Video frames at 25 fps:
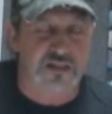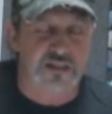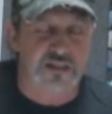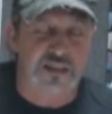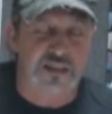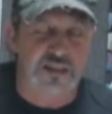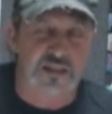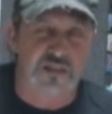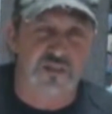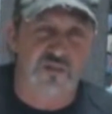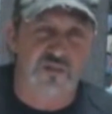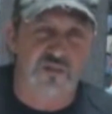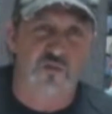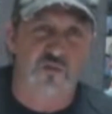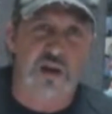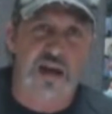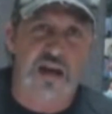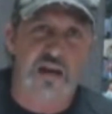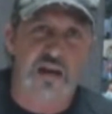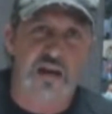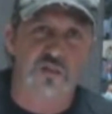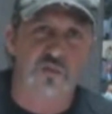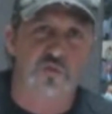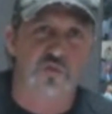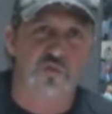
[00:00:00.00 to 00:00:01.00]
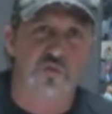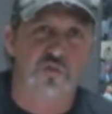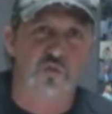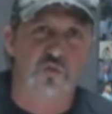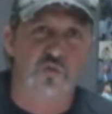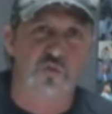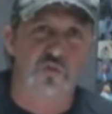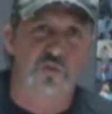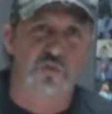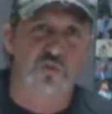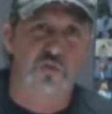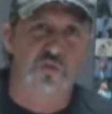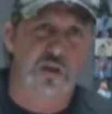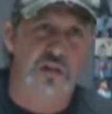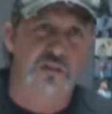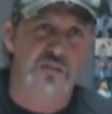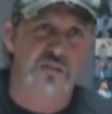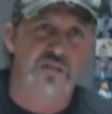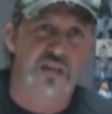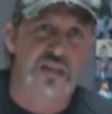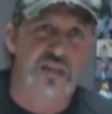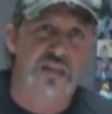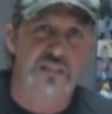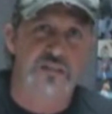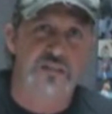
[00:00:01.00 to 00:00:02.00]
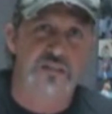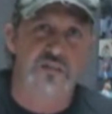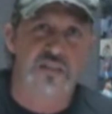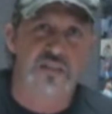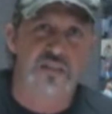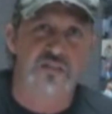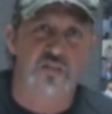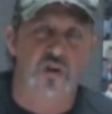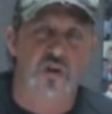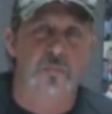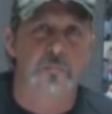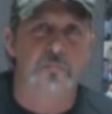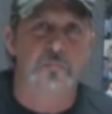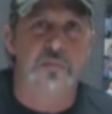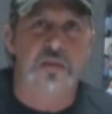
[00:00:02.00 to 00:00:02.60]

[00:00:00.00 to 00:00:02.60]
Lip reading: It says grounds where school-sponsored activities